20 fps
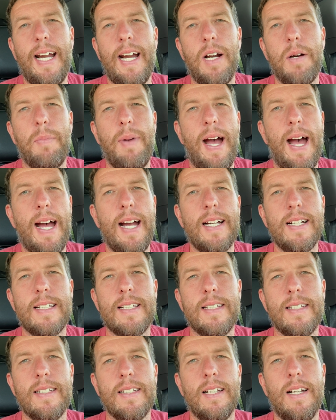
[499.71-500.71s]

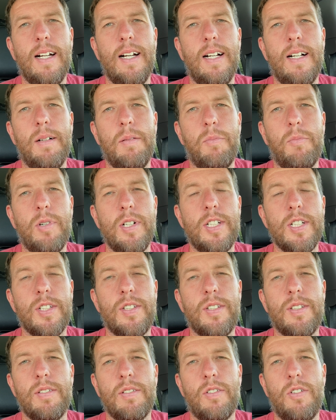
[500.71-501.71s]
airbags, which
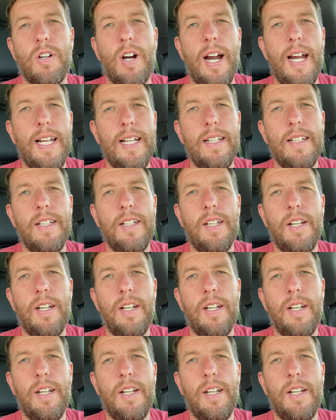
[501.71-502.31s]
is great.